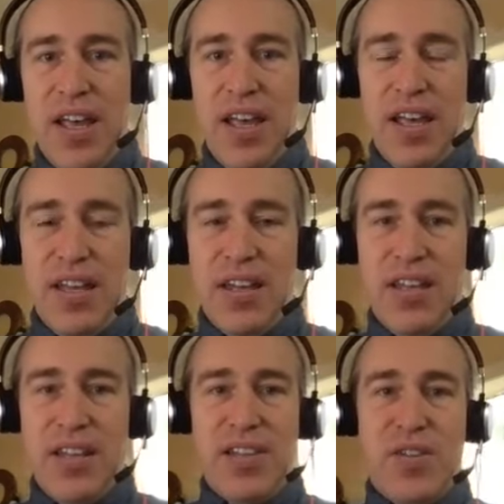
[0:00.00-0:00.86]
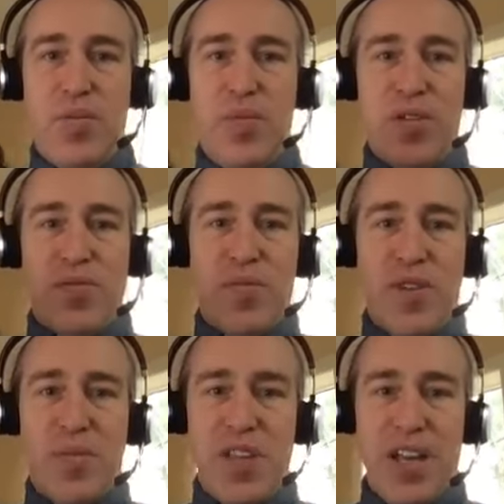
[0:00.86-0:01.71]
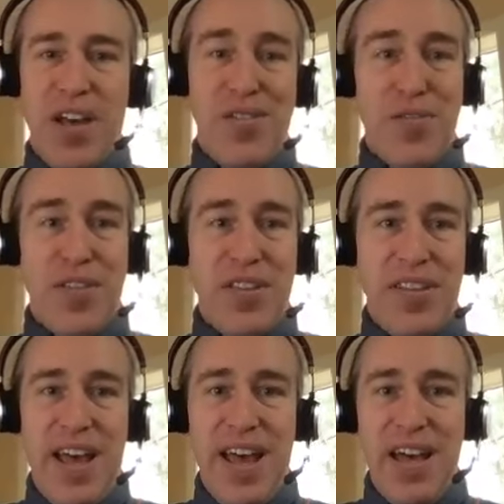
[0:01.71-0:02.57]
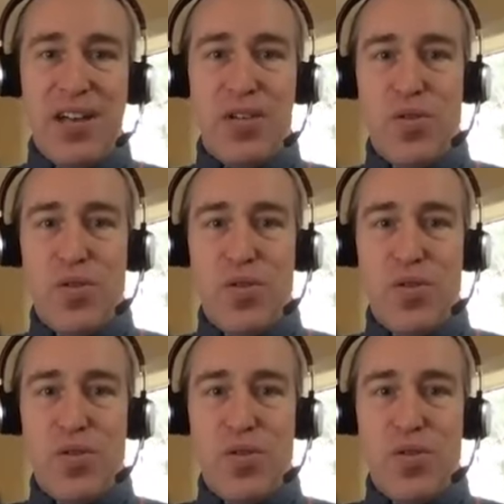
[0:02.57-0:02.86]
And unless you build from something other than the tag